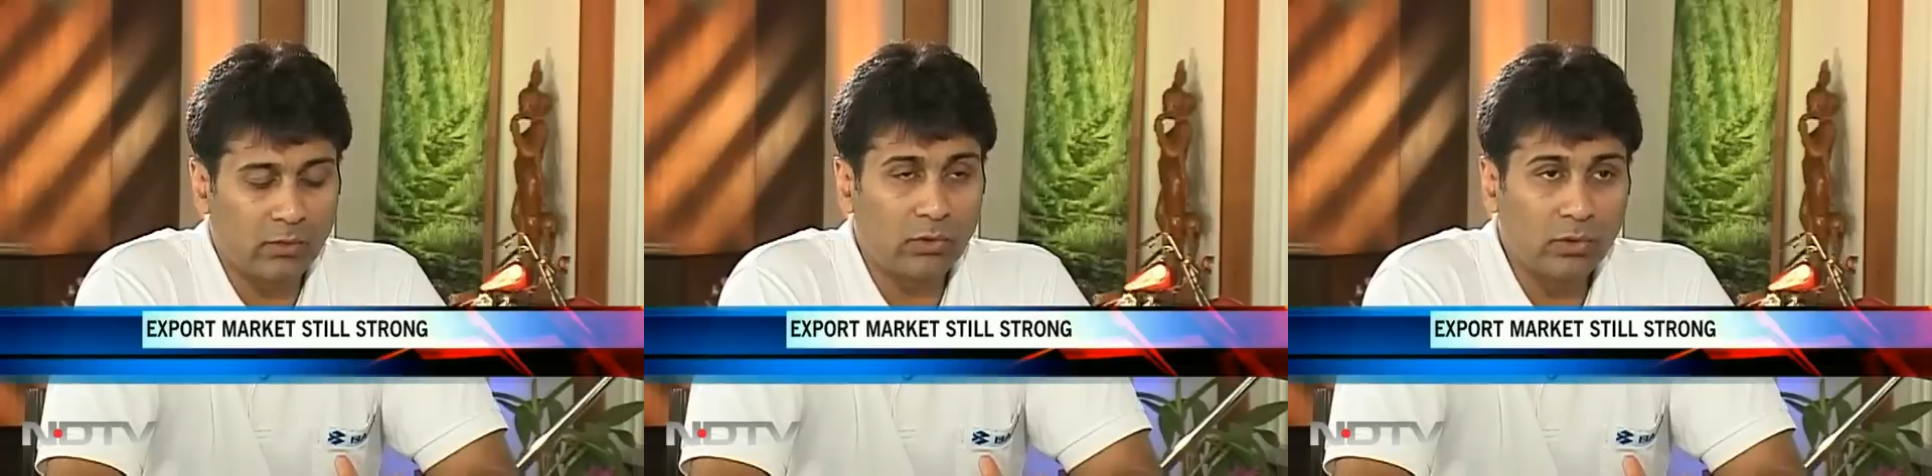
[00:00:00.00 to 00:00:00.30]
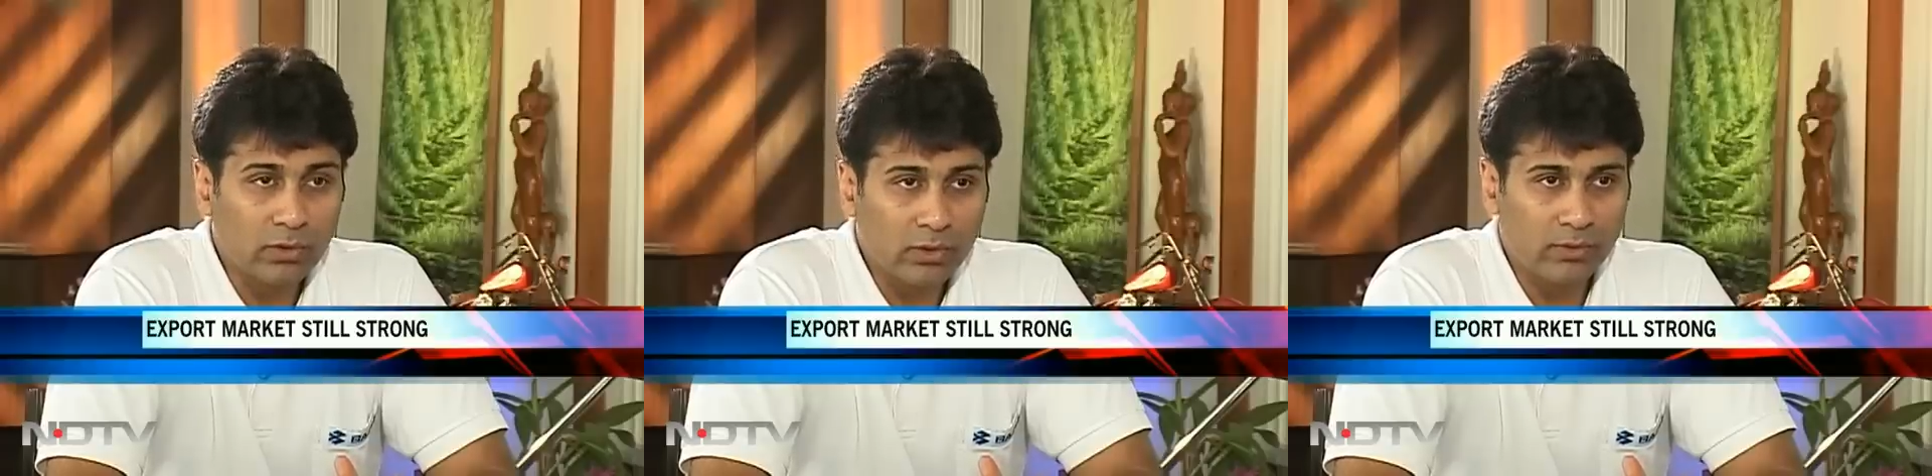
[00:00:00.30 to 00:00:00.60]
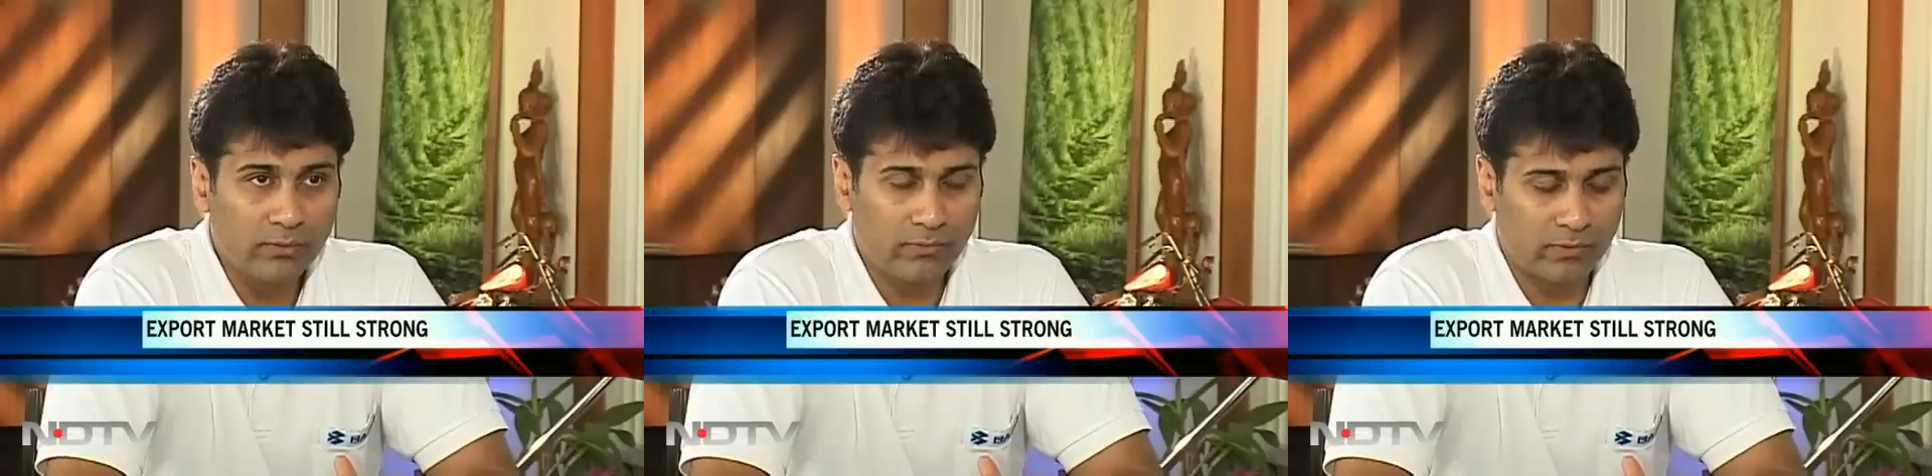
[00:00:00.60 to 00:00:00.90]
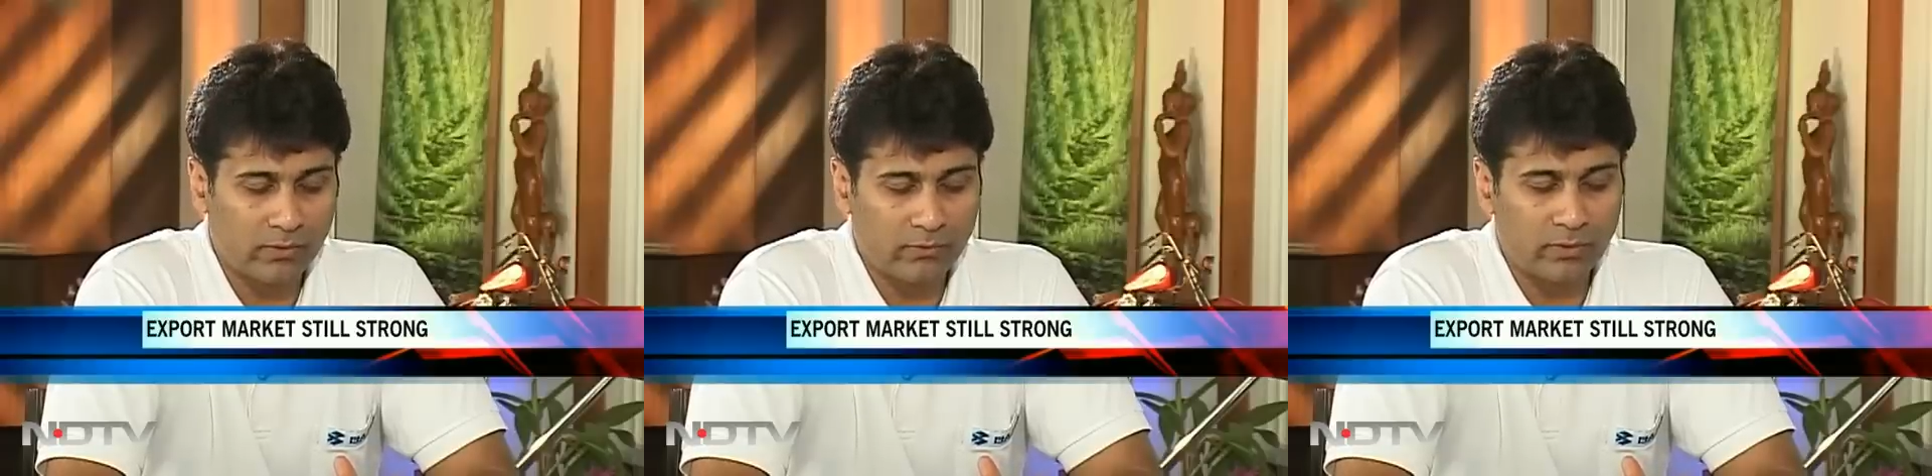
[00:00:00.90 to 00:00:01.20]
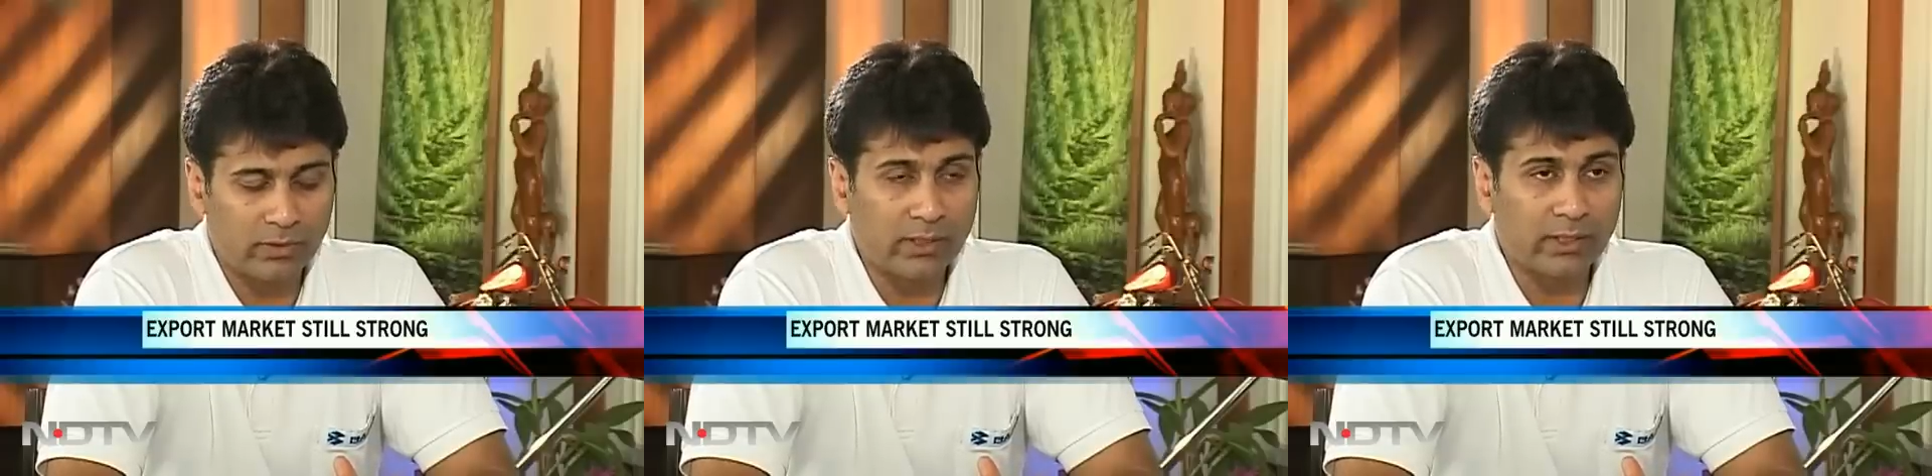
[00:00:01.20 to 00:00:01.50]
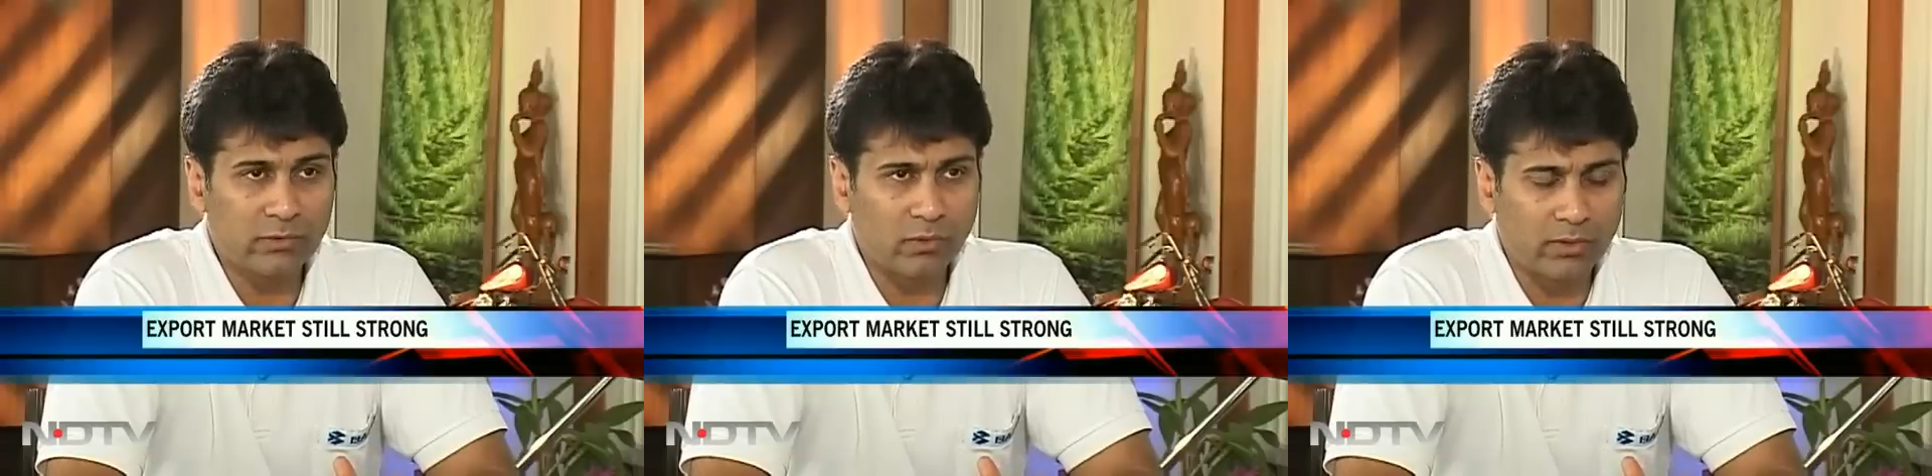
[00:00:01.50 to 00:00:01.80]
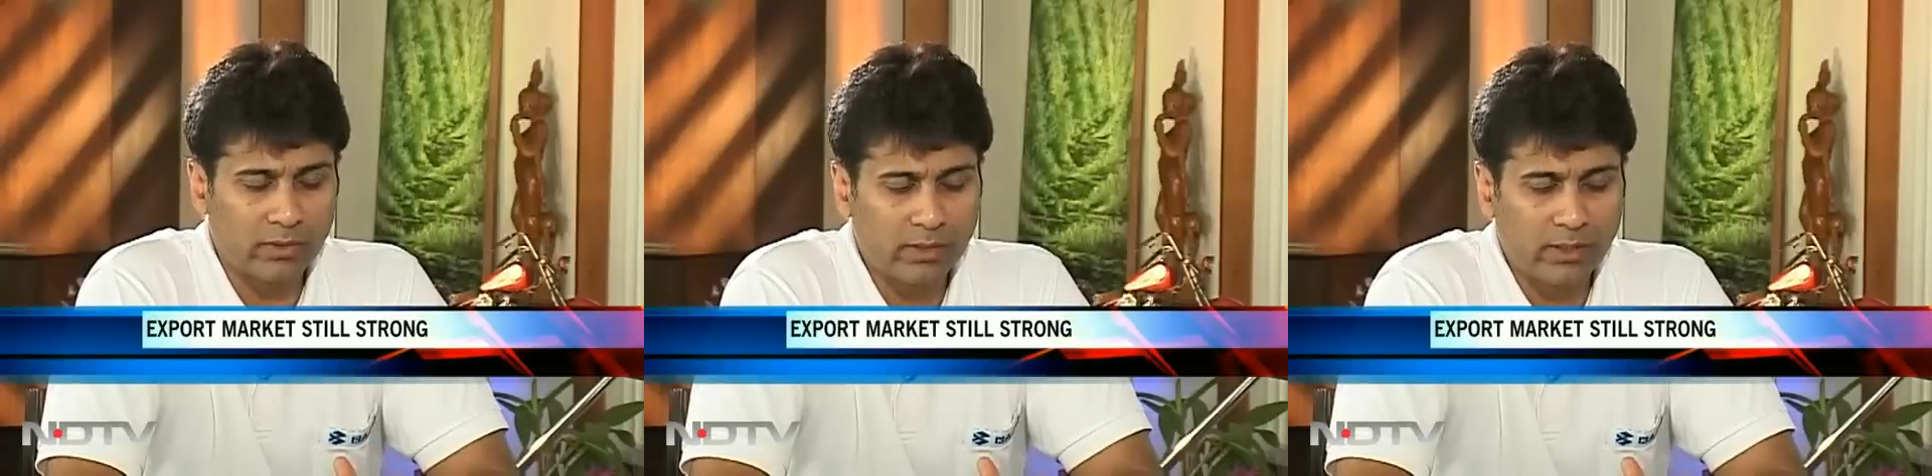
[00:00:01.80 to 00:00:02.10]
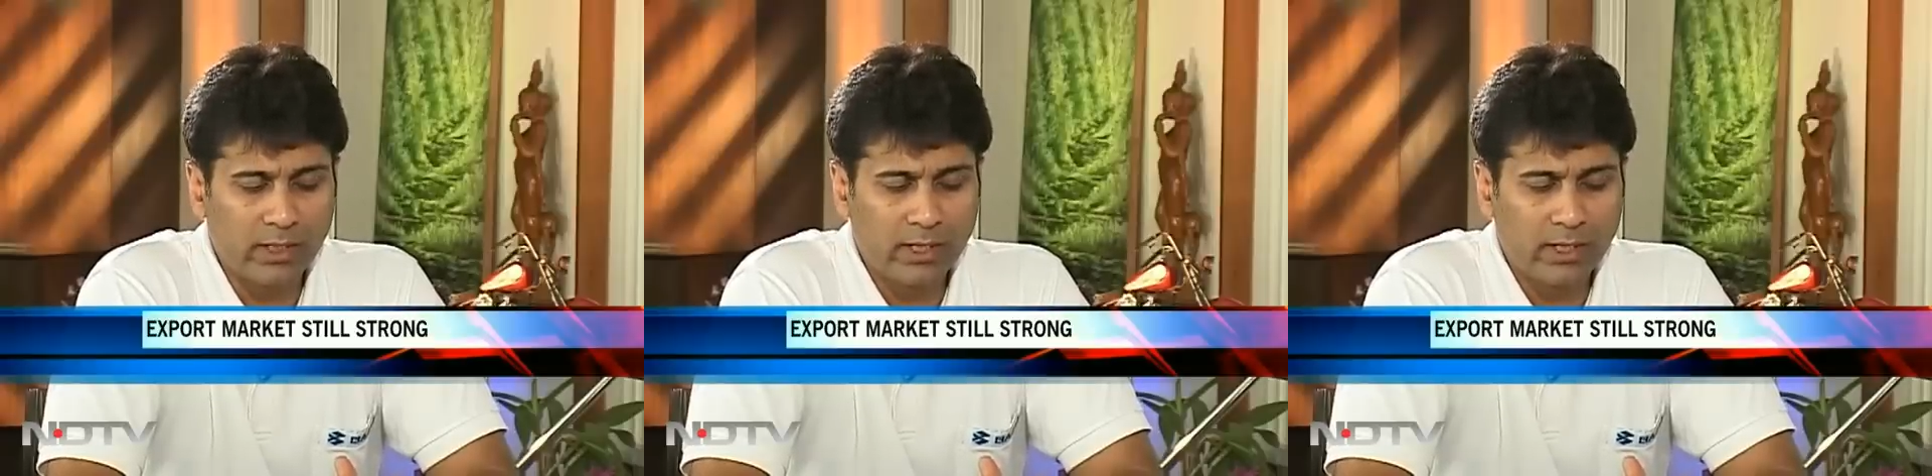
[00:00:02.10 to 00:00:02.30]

outlook for the next quarter,